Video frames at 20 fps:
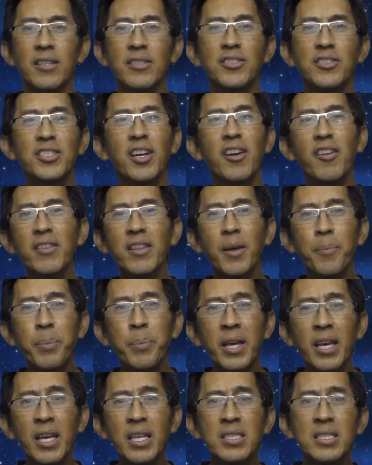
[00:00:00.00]
Sharing the
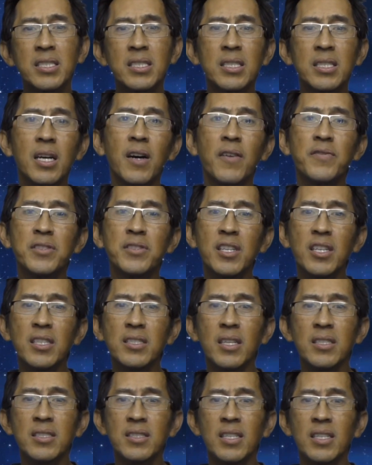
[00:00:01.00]
peace of
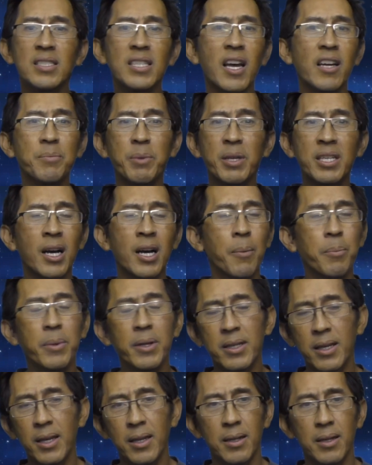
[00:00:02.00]
Jesus doesn't have to be
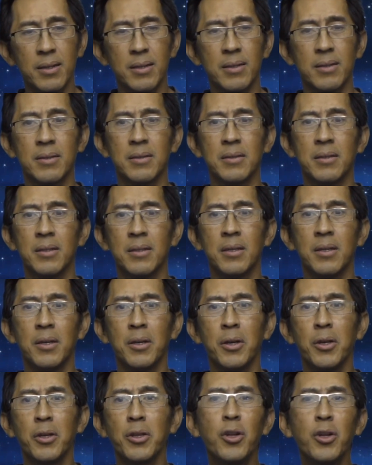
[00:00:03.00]
complicated.
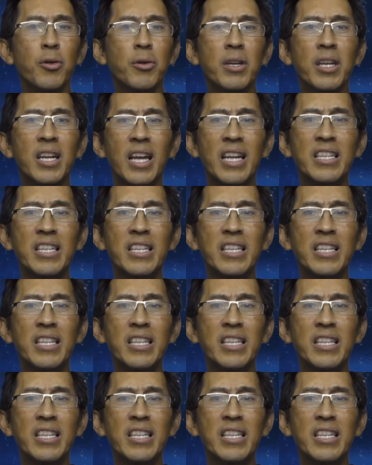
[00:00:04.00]
You don't need a